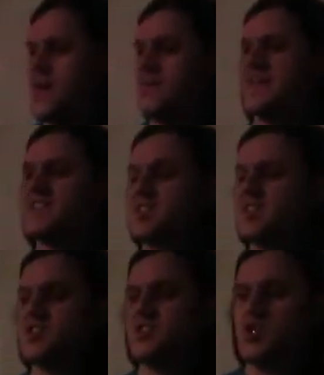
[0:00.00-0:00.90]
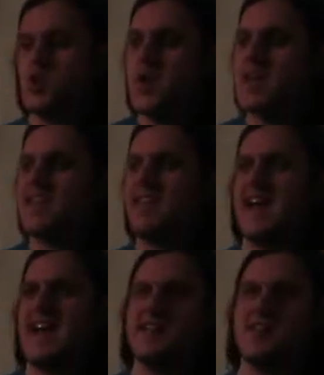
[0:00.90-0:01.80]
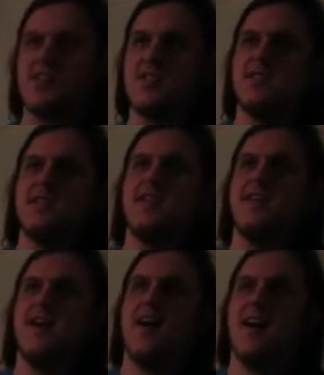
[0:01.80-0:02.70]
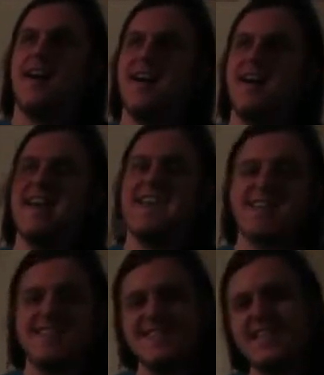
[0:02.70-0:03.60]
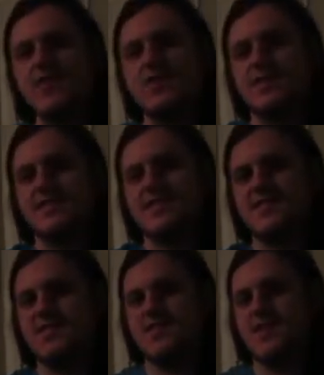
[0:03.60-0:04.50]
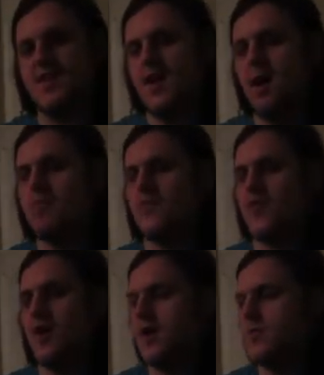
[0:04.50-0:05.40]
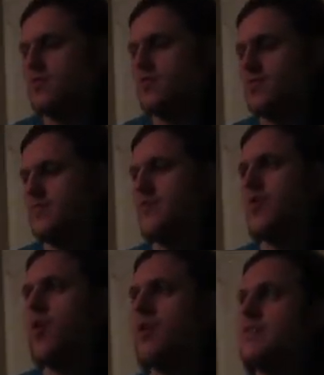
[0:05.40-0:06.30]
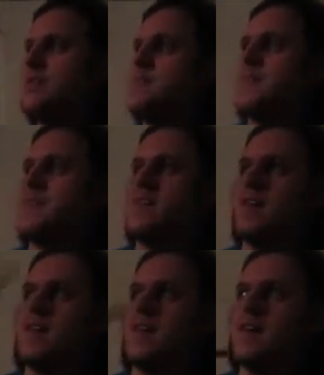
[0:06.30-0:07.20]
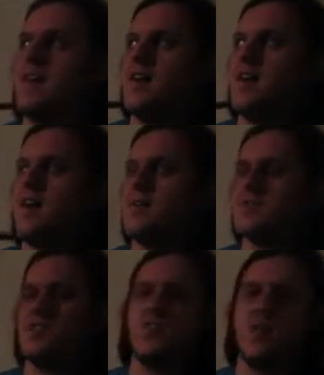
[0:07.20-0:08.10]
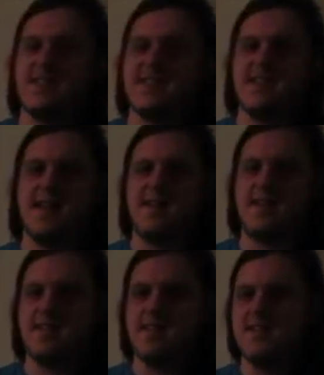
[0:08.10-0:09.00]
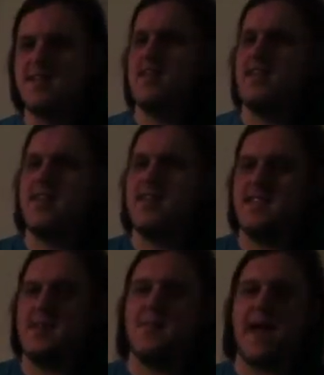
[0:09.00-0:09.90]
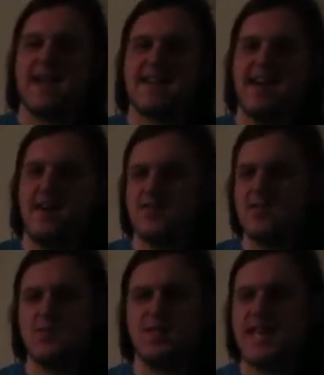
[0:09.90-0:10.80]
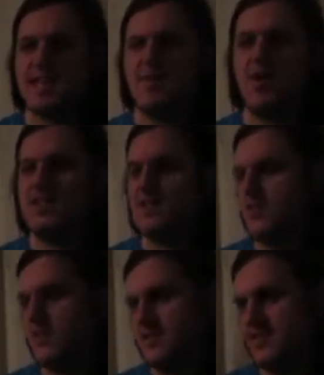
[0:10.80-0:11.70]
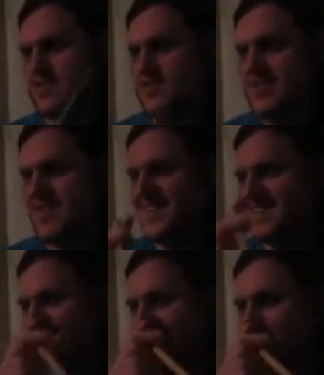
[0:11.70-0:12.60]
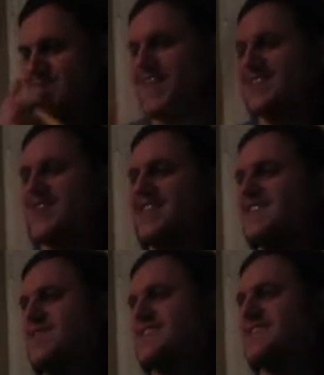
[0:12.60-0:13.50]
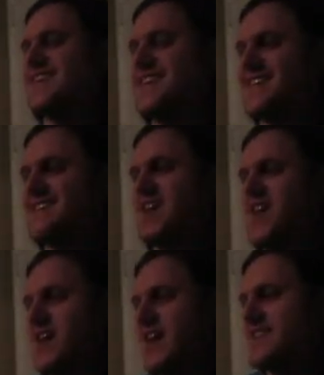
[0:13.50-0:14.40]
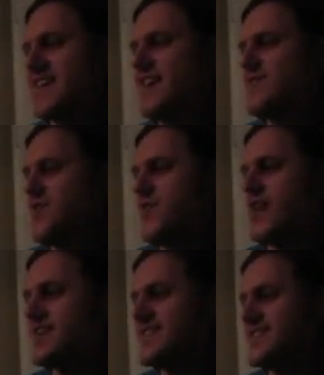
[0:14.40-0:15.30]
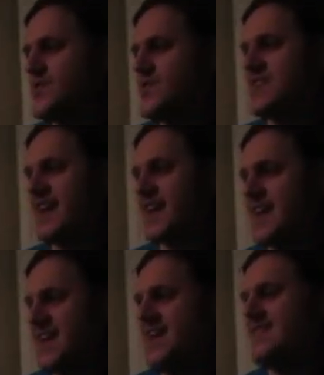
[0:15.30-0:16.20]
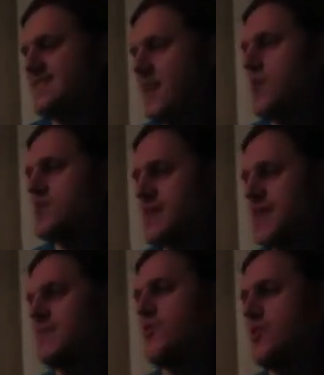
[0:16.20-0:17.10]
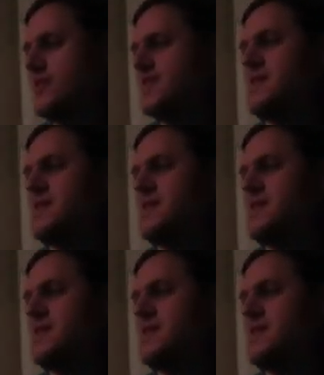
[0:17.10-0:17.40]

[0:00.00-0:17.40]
basically just doing that in a sequence up from 4 up to 27. And then back down, just playing them all in order. So just playing through all the different stickings is kind of a fun, cool thing, and it's helping me get more,